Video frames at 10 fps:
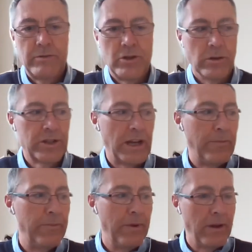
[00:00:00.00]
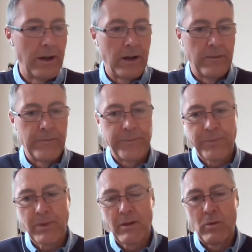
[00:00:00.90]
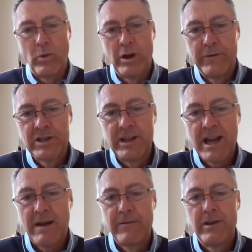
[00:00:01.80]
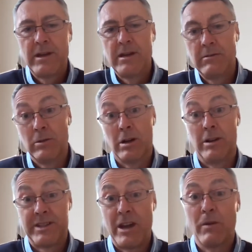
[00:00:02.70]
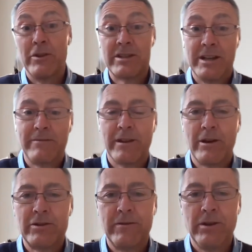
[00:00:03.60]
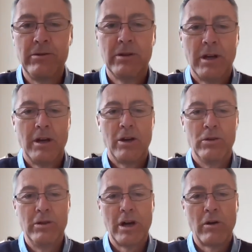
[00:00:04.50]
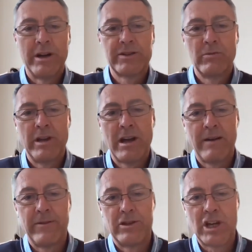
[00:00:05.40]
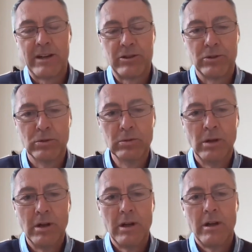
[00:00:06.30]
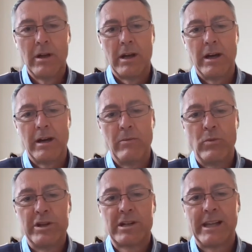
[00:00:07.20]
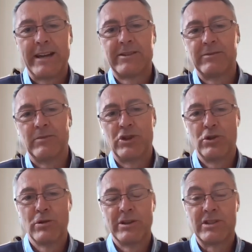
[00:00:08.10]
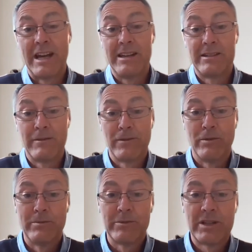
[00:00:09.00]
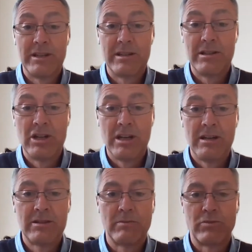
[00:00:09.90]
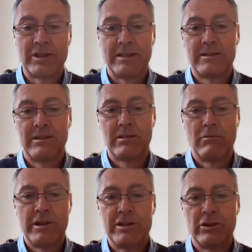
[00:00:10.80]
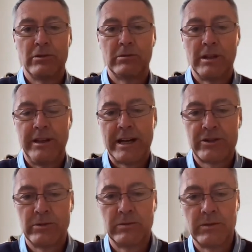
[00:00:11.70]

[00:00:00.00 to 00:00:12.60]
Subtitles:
sure, Seb. We obviously have well, I say obviously, for those of you who know us, we have the chat tool, which collects assurance data from CCGs and presents it to the regional and national